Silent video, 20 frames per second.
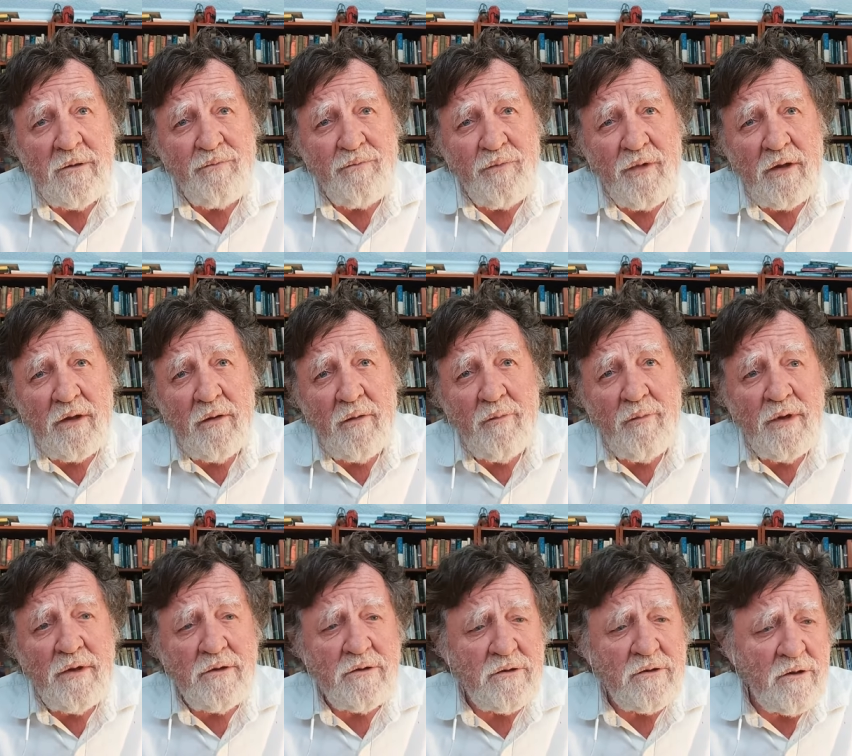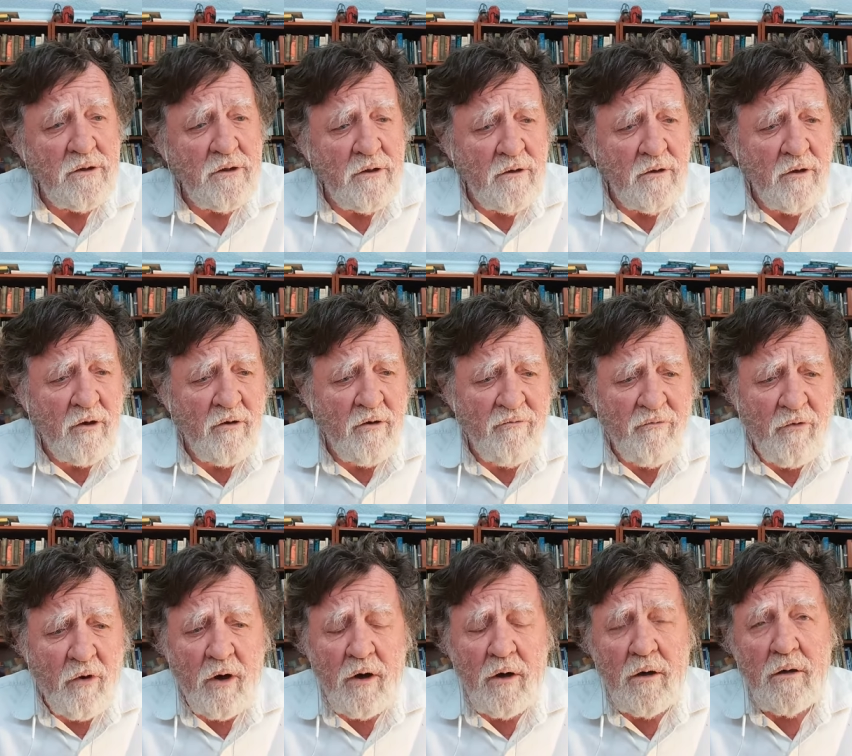in the midst of our